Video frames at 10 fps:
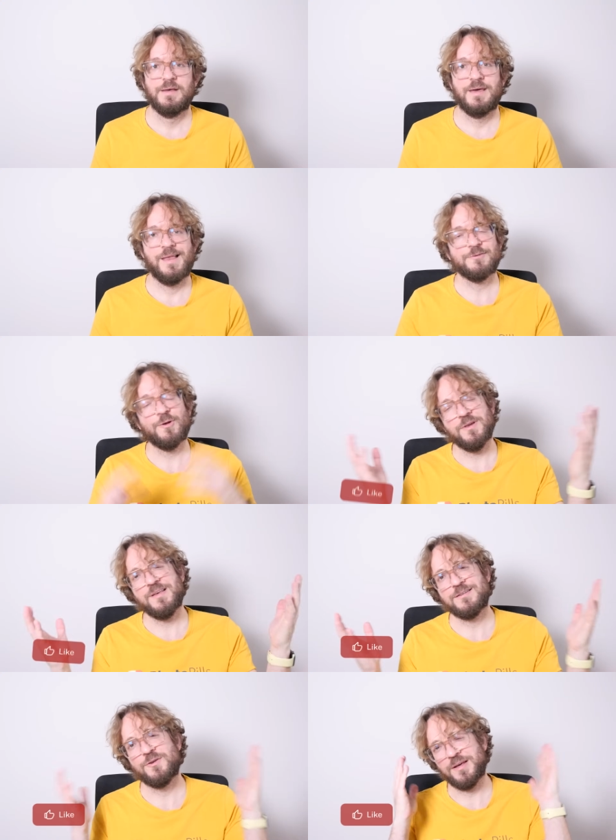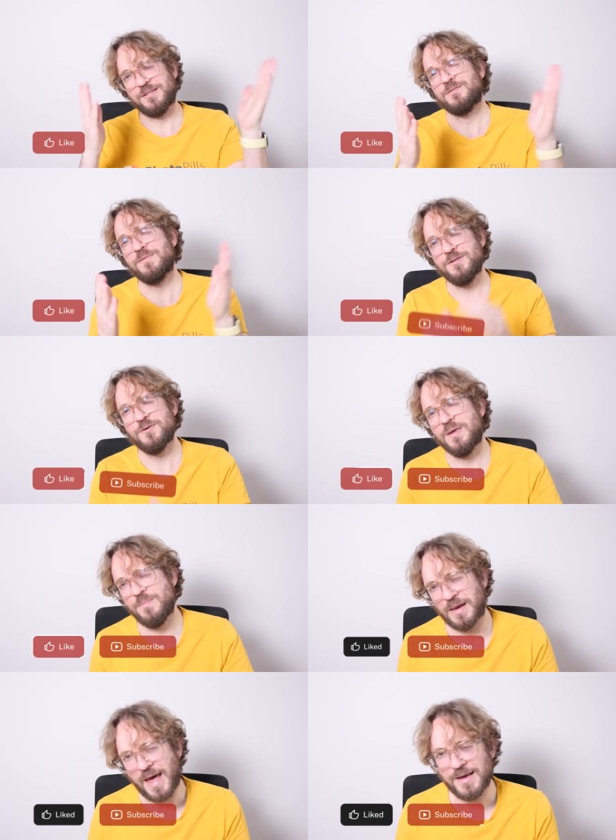And as always, if you like this video, give
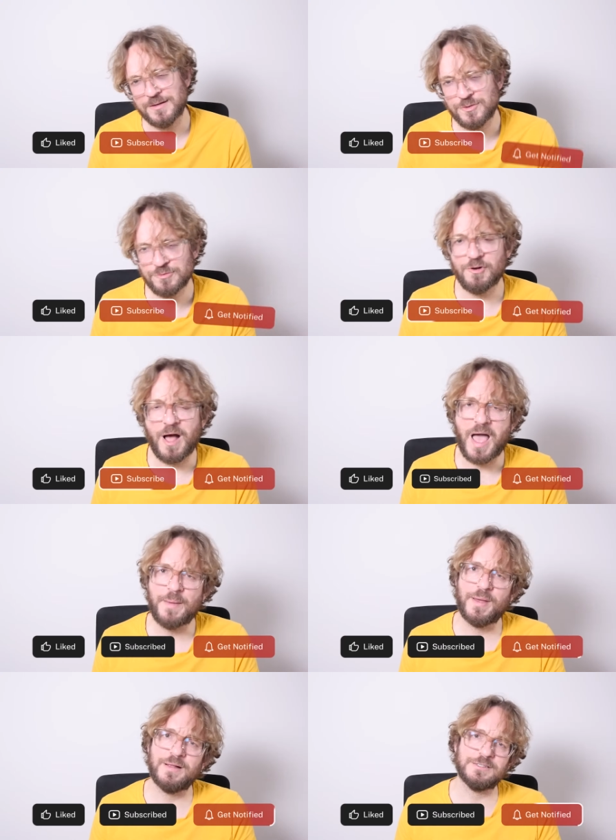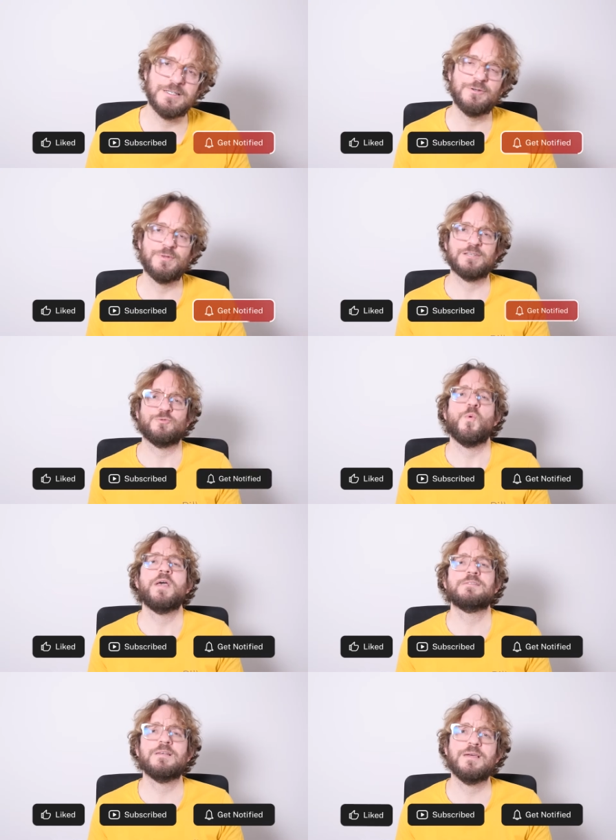me a like, subscribe, and I'll see you next
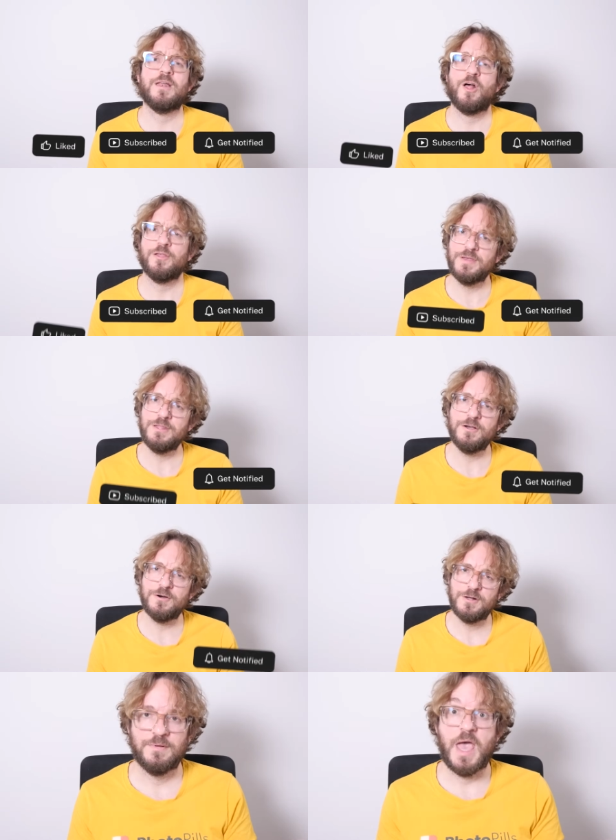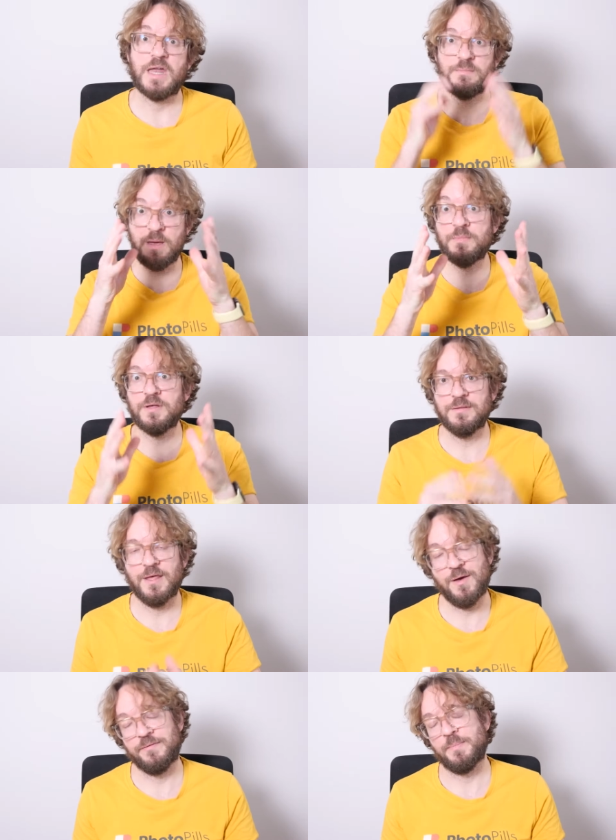Wednesday in another video. And remember
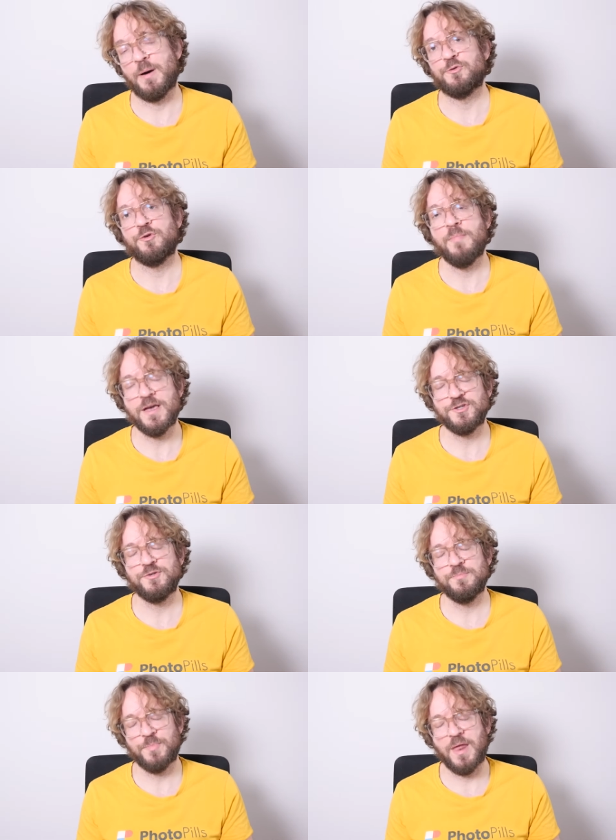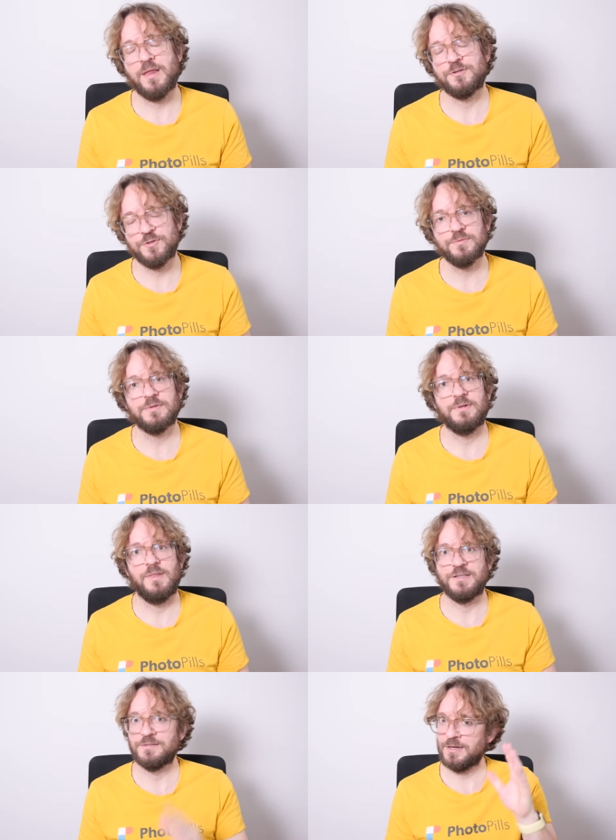that you have the power to imagine, plan, and shoot
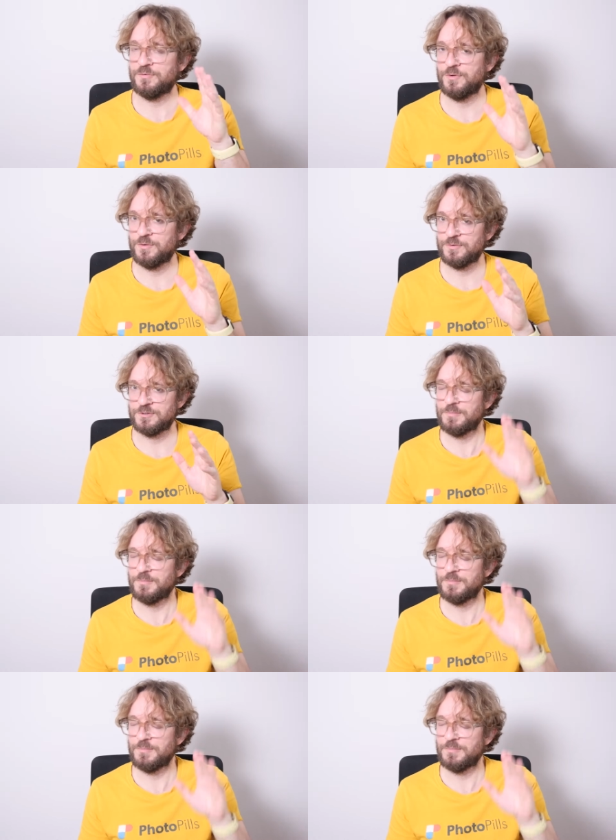legendary photos.